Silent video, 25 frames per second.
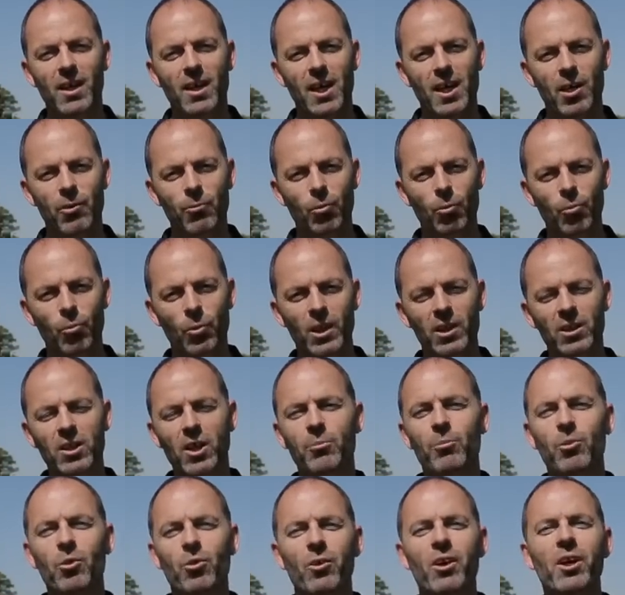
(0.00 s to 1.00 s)
and we'll
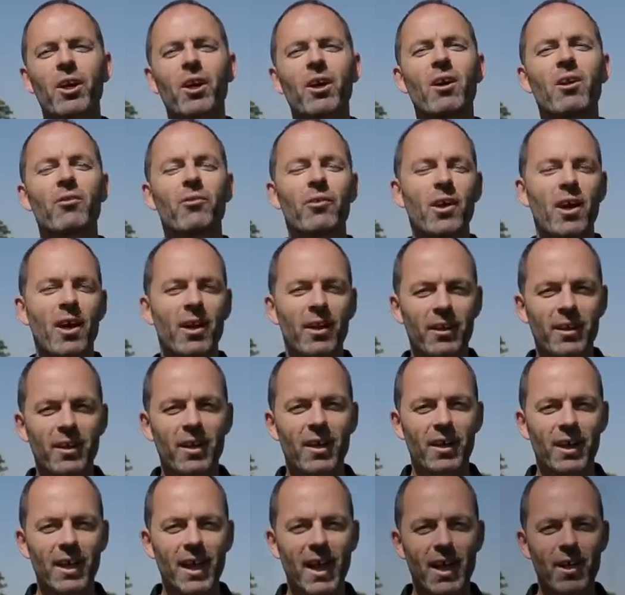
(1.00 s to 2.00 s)
welcome you here at the
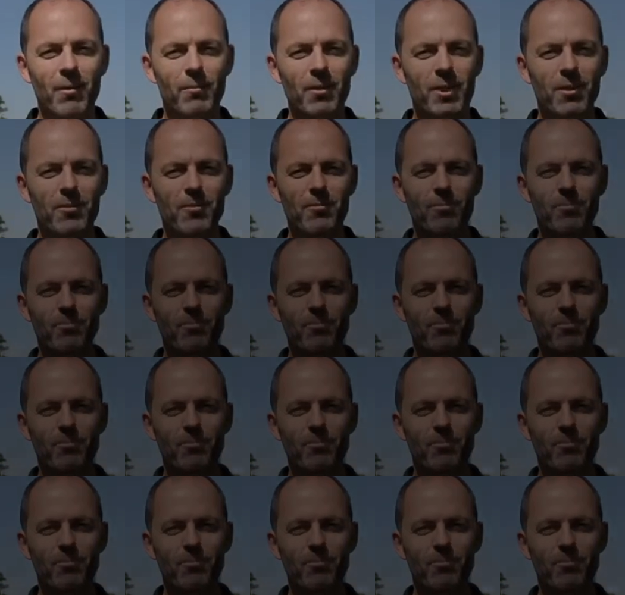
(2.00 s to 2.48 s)
Annika Academy.